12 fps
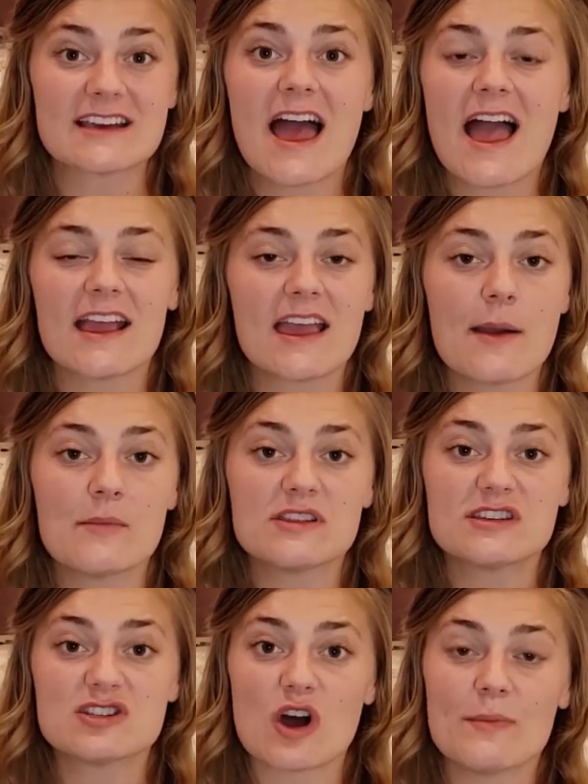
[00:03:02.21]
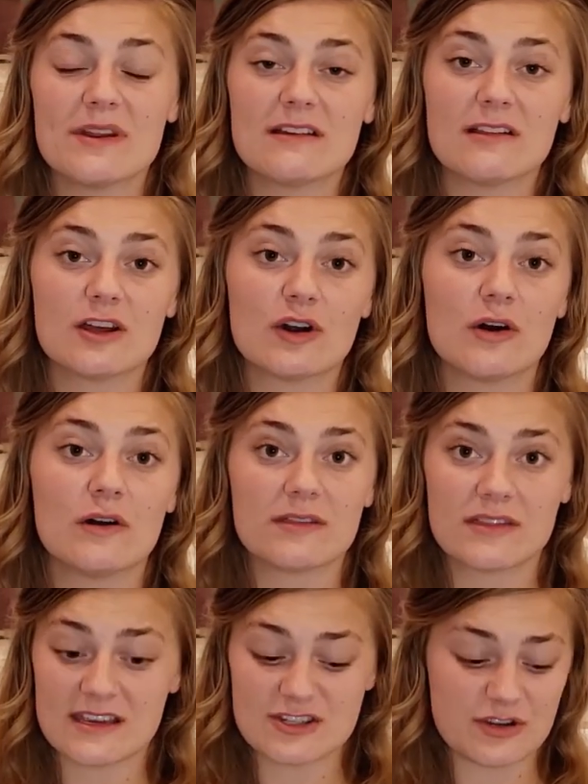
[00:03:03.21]
It came with so many little
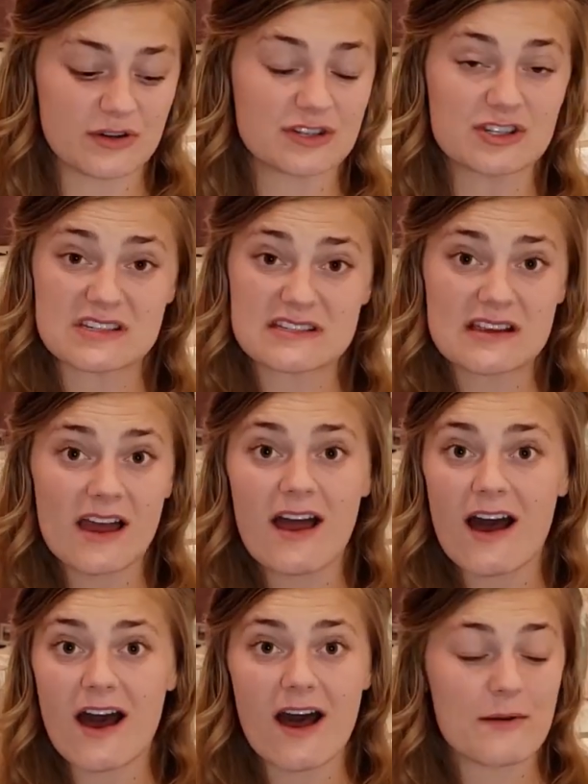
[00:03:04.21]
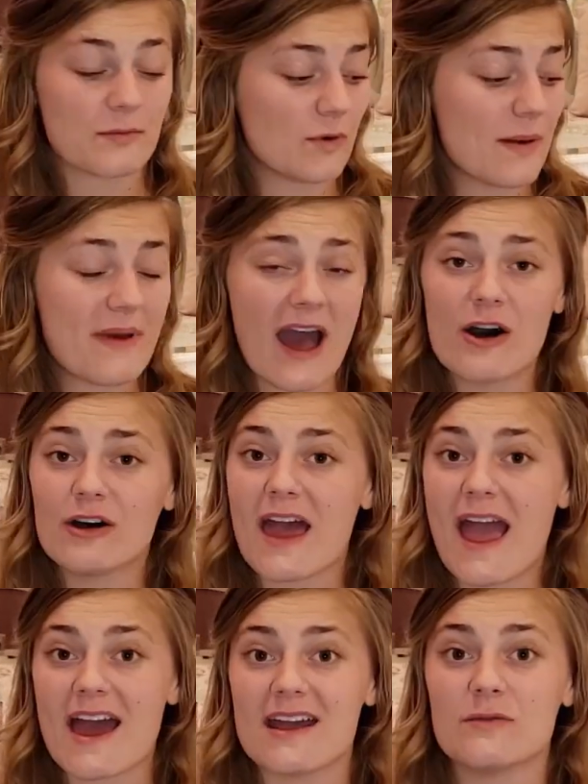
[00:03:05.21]
things you could just rip out,
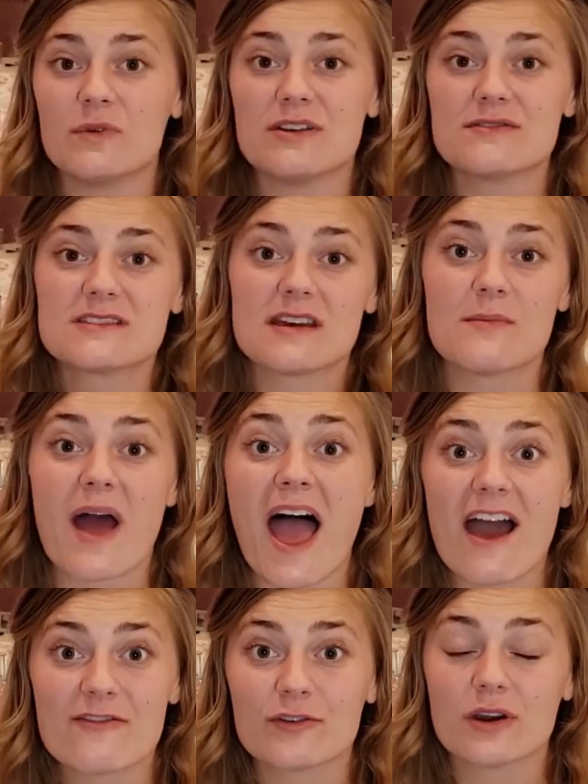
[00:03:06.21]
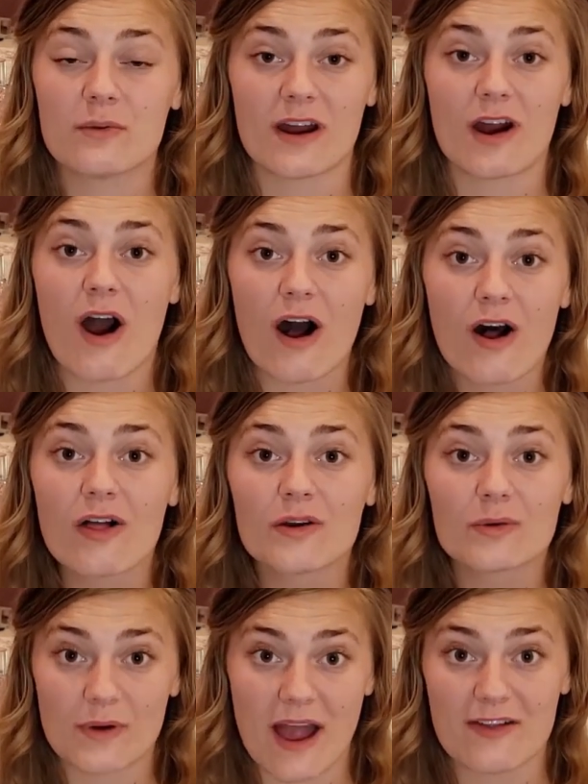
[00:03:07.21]
and we used them everywhere all
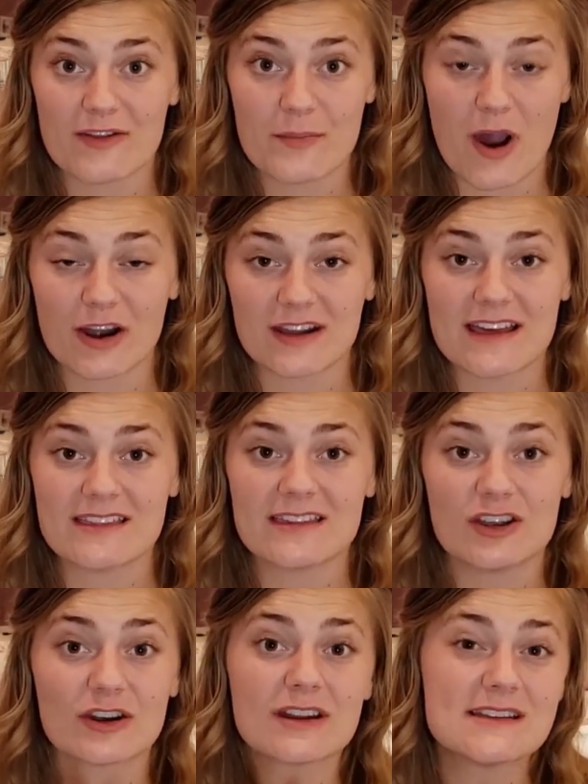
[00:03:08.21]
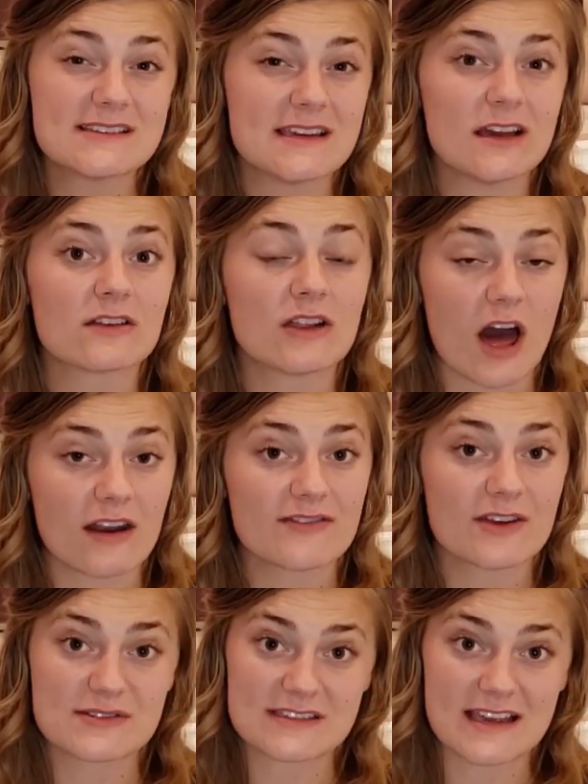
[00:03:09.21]
around the party, and you're gonna see a lot of
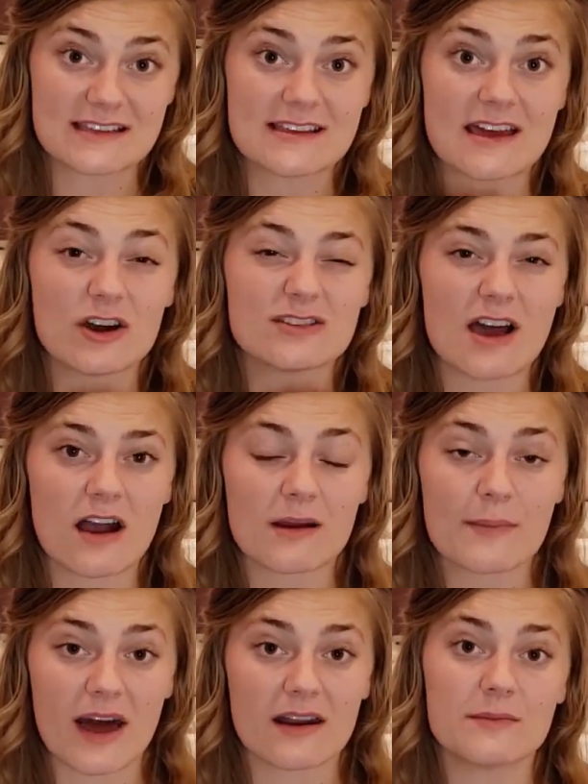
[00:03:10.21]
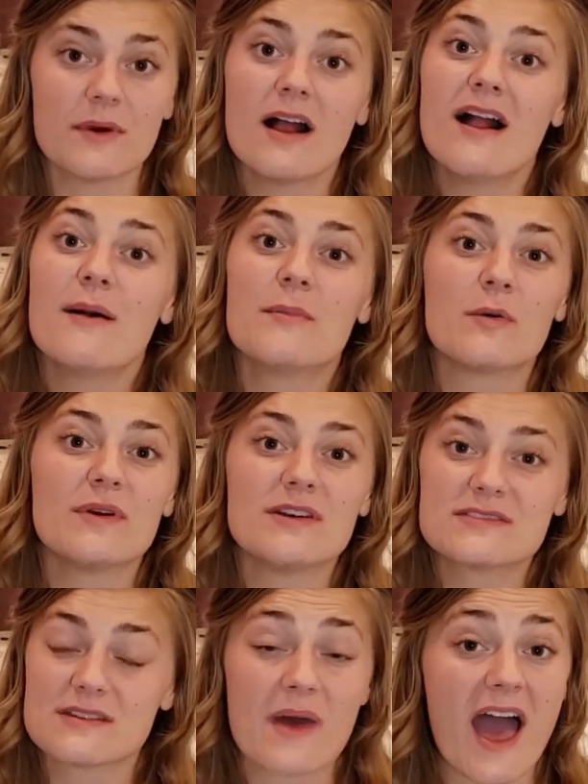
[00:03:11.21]
those things, and I'll talk about them, but we used
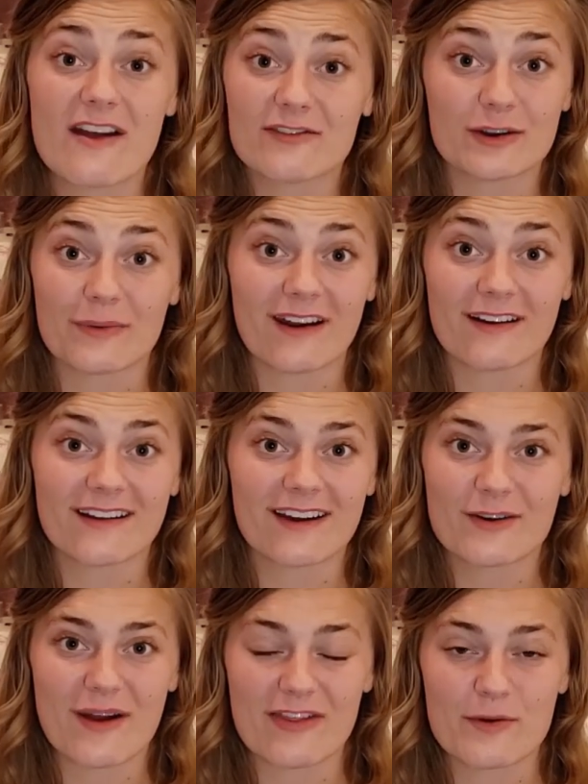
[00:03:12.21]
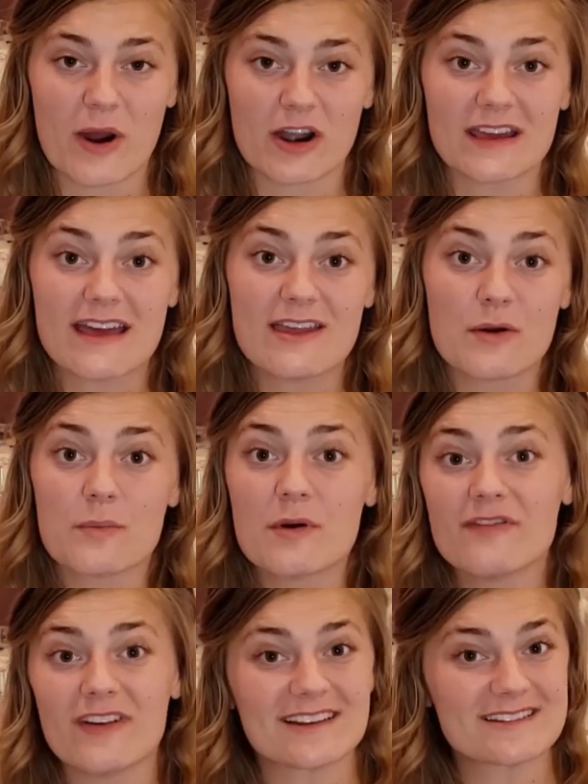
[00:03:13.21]
them everywhere around the party, and they were
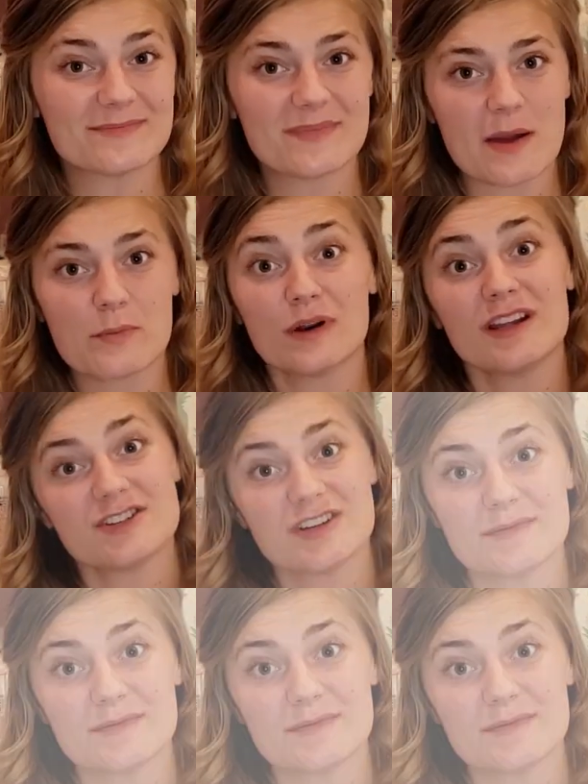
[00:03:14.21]
perfect and pretty cheap